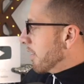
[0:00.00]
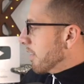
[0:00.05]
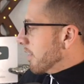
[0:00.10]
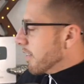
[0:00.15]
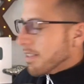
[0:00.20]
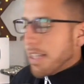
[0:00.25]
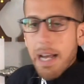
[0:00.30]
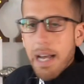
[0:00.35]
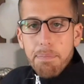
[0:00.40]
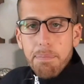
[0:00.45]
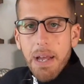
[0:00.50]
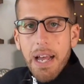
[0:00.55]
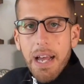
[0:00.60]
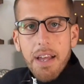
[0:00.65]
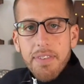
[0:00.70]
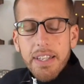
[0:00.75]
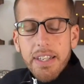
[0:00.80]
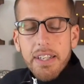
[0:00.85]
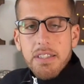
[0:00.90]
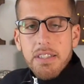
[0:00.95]
Stop
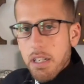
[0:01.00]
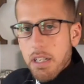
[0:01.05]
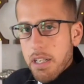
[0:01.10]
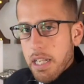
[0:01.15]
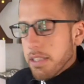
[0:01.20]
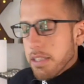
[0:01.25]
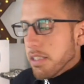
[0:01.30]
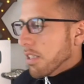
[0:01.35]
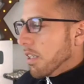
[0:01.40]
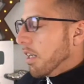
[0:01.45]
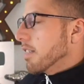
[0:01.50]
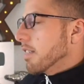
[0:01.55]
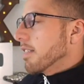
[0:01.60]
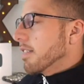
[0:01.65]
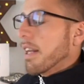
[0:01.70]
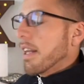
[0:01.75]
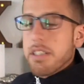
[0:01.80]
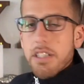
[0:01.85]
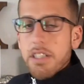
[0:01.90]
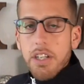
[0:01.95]
having a, sedent- a
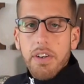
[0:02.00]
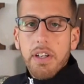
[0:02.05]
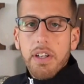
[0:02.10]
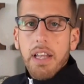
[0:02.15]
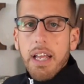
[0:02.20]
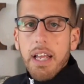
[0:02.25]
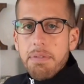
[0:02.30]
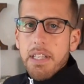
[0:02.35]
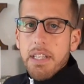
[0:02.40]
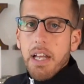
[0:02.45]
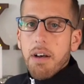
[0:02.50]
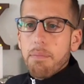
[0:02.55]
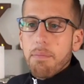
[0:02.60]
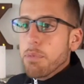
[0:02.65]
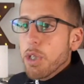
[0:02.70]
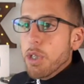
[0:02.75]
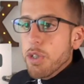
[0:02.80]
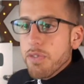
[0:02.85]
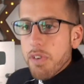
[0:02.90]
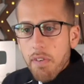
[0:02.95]
sedentary lifestyle.
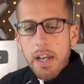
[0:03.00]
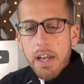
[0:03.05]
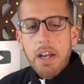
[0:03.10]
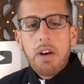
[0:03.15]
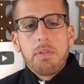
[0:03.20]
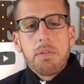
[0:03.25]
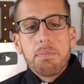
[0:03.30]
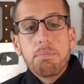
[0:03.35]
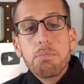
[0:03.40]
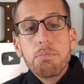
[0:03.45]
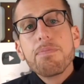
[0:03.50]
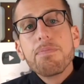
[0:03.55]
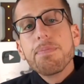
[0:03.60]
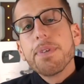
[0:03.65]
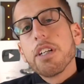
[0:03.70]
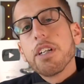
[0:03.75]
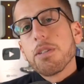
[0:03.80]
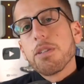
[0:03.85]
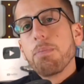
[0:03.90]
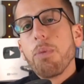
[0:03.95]
Move around. Movement
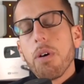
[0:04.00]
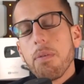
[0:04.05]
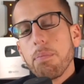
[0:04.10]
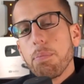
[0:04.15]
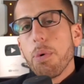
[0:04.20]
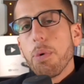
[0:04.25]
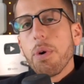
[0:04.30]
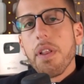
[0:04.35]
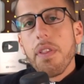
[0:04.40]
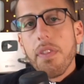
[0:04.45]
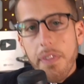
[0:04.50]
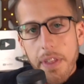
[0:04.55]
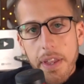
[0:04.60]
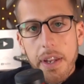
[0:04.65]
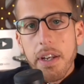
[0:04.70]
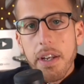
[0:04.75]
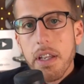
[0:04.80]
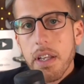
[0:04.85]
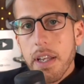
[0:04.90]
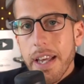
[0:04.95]
is more important
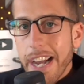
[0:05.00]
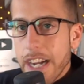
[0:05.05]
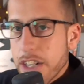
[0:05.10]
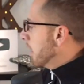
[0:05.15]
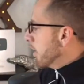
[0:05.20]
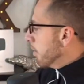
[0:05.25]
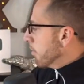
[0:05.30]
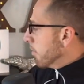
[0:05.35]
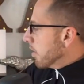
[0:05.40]
than exercise.